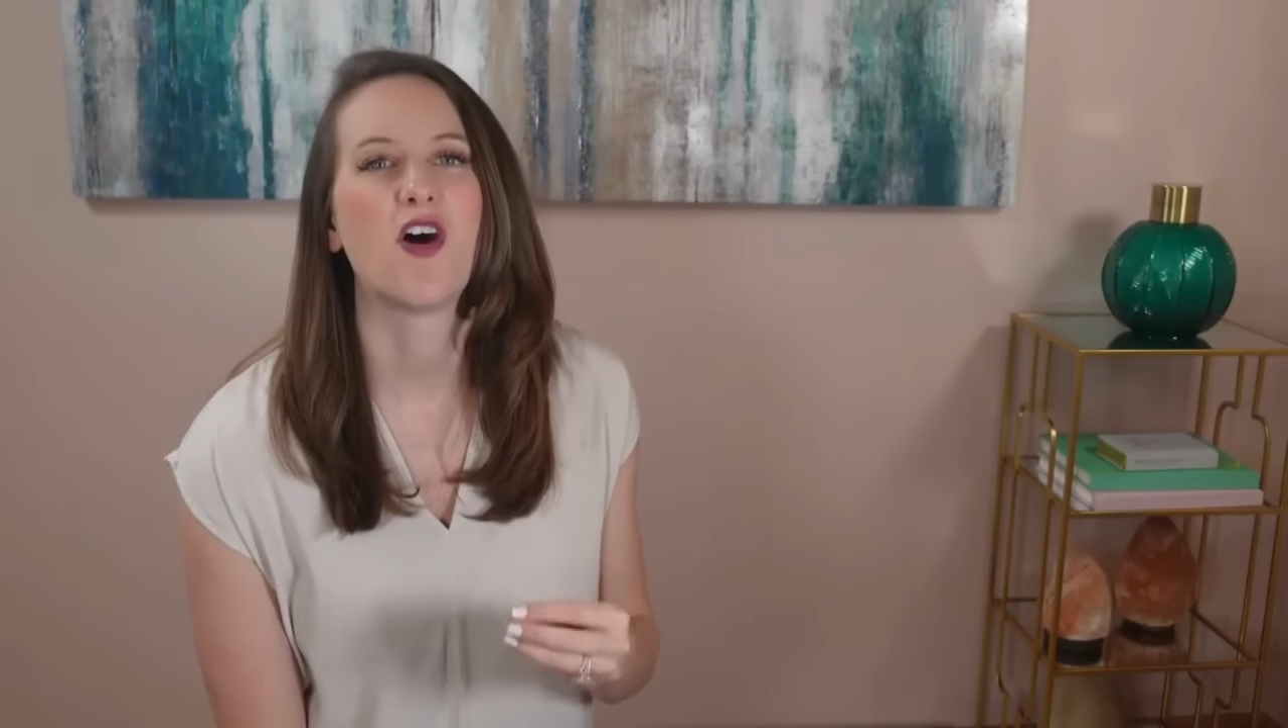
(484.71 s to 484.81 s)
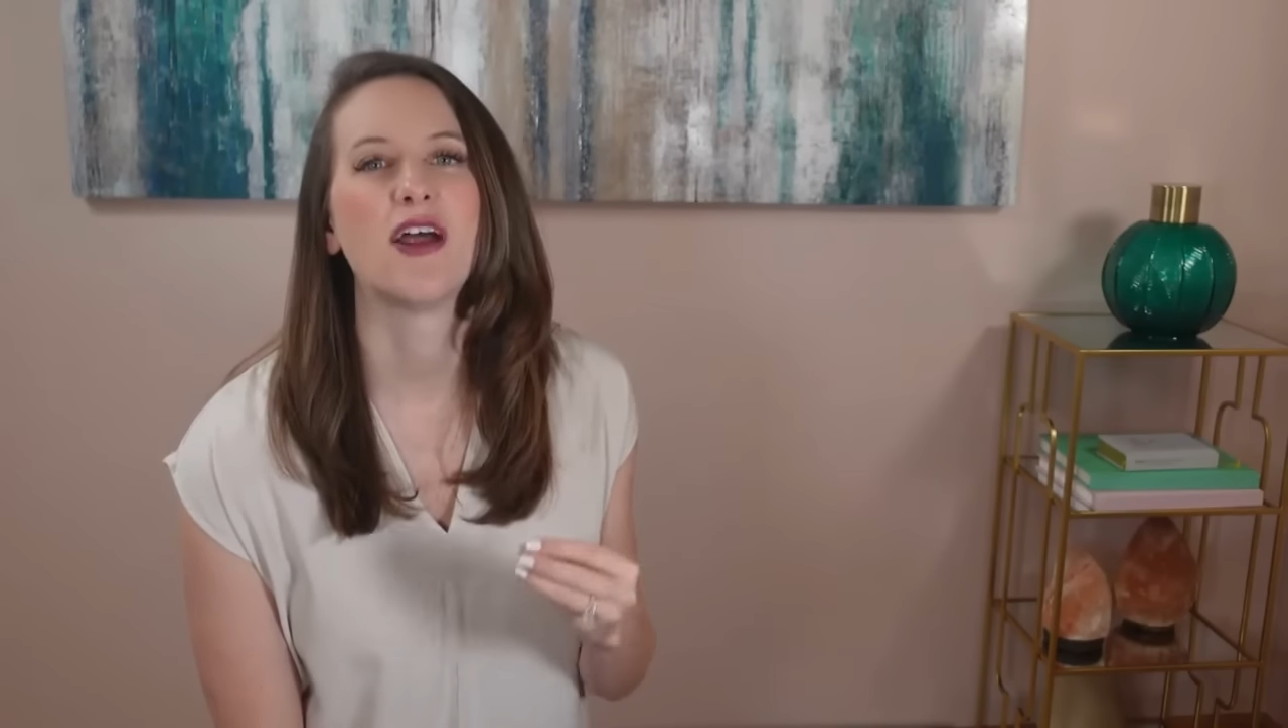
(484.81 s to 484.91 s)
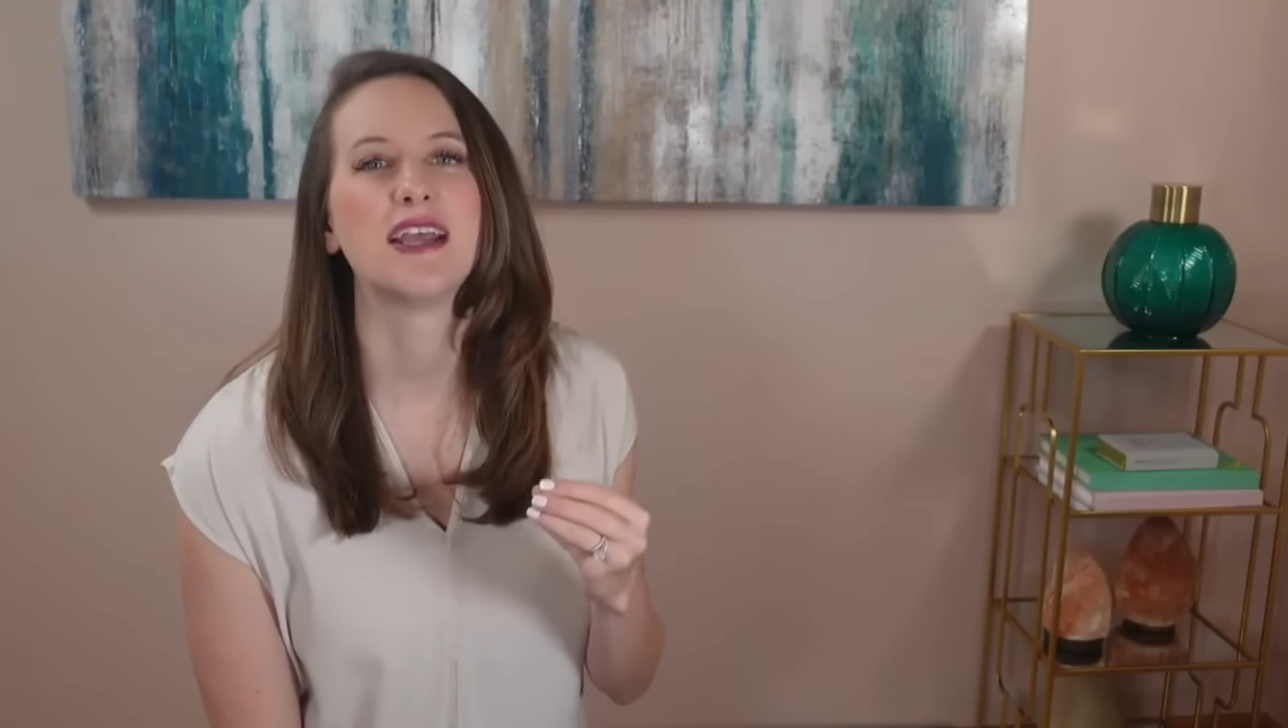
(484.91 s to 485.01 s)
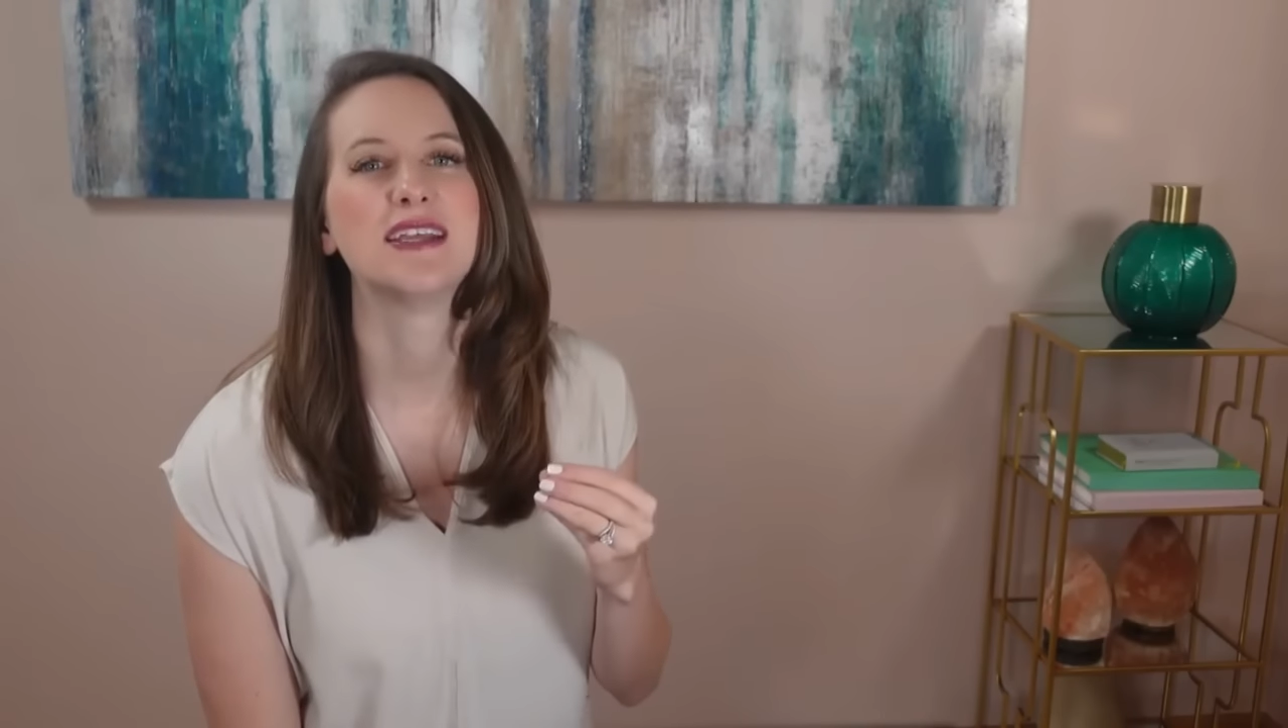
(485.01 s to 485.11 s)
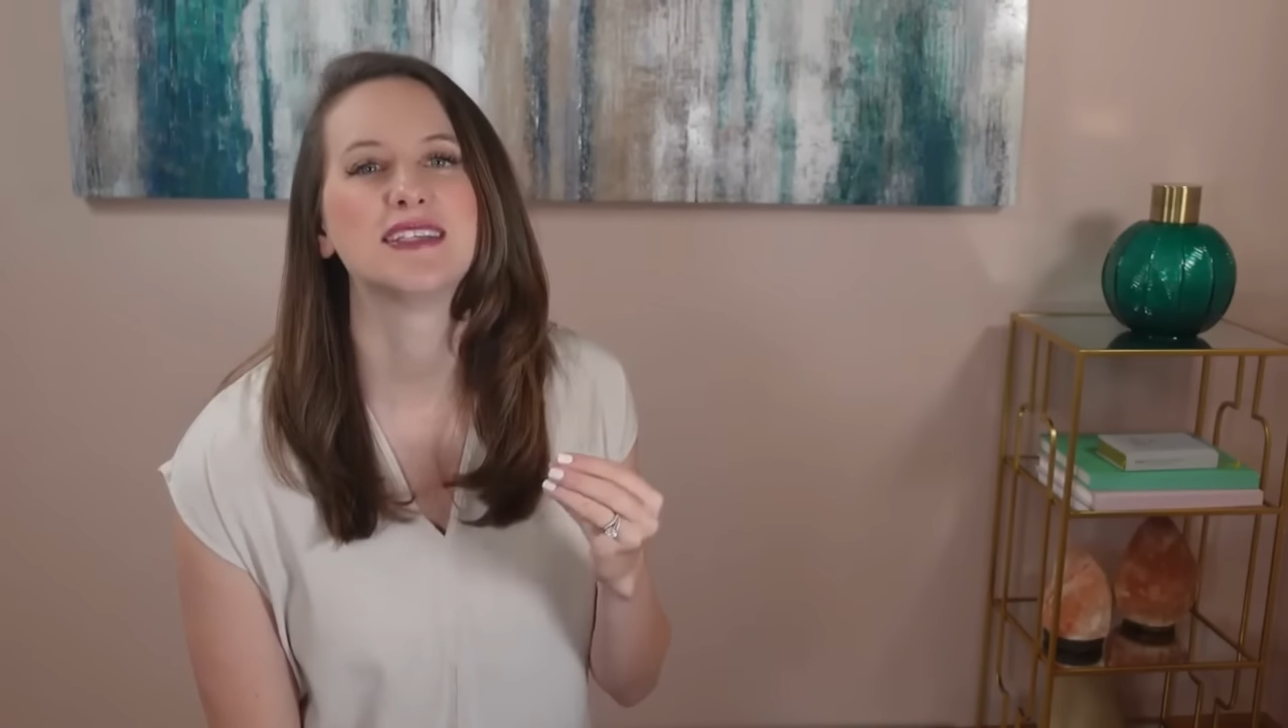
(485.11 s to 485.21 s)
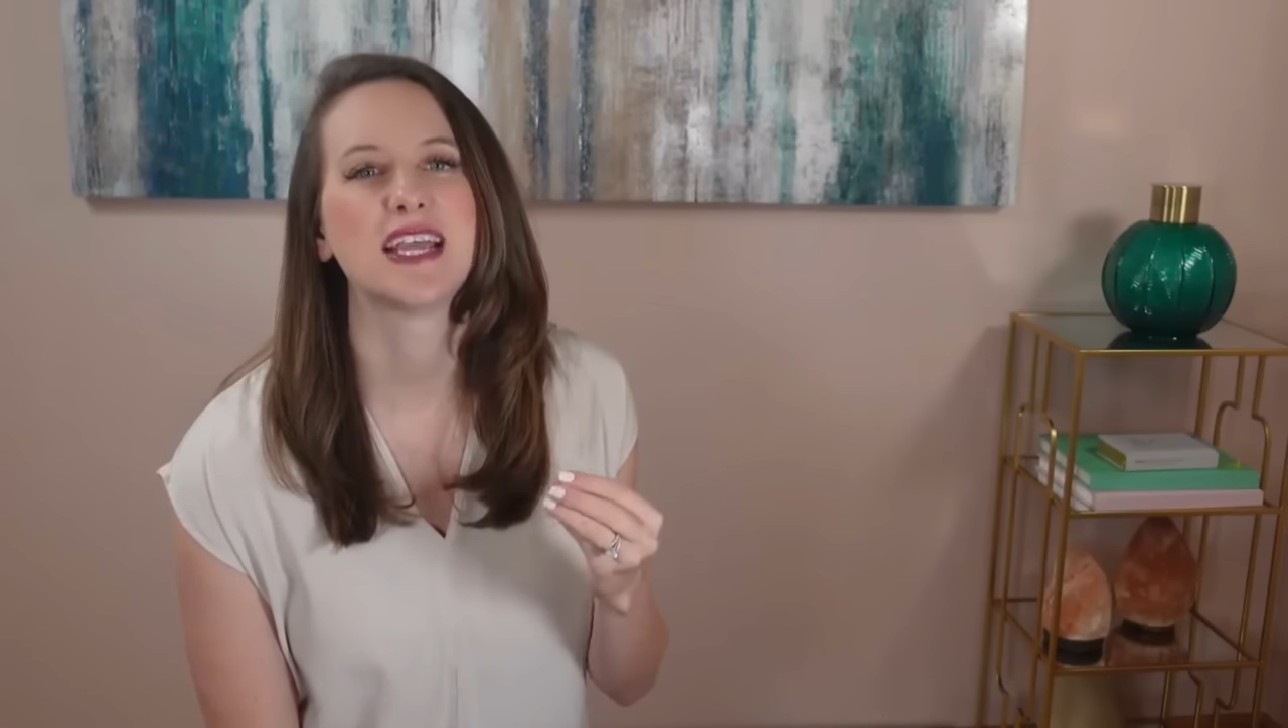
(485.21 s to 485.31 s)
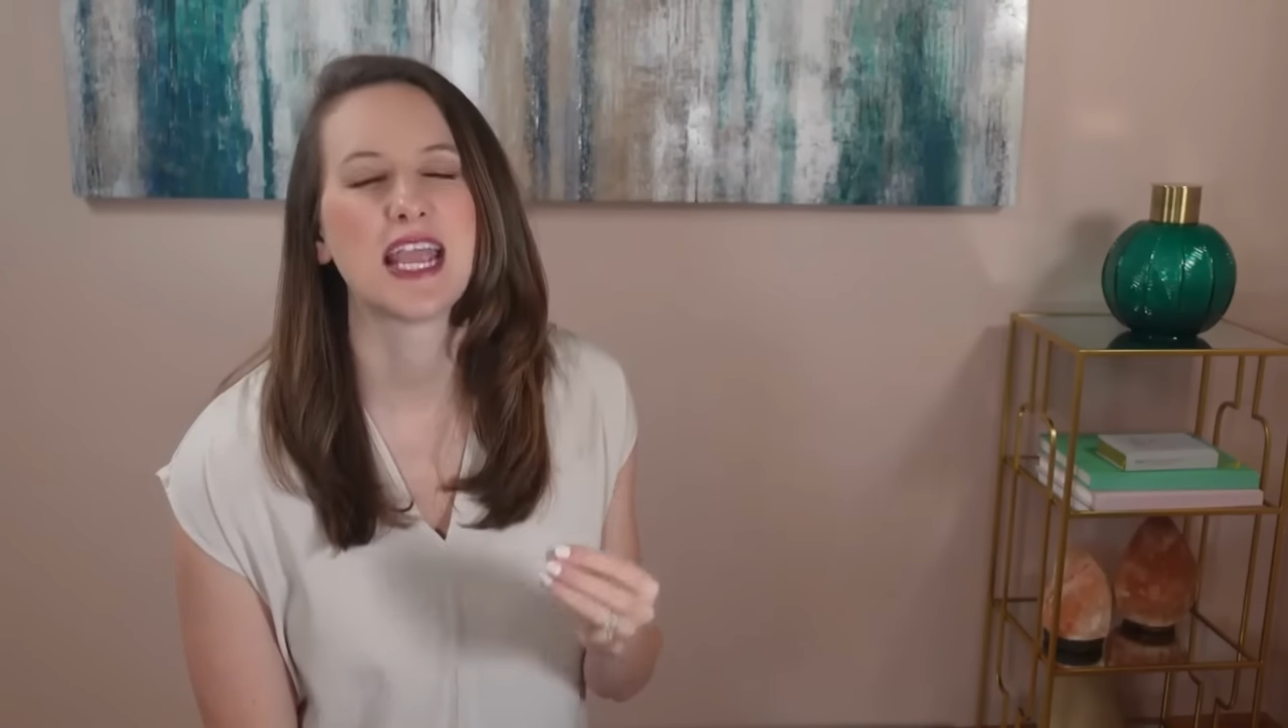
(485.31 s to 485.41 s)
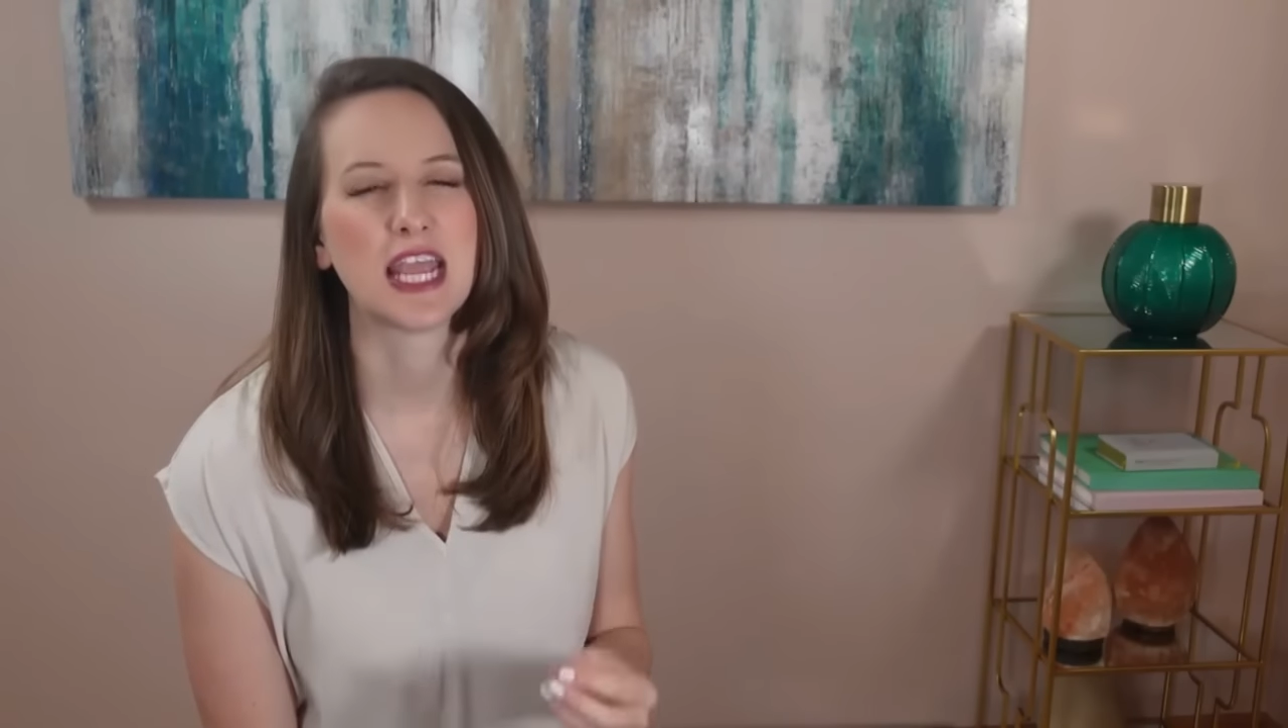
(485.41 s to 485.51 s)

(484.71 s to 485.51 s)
on its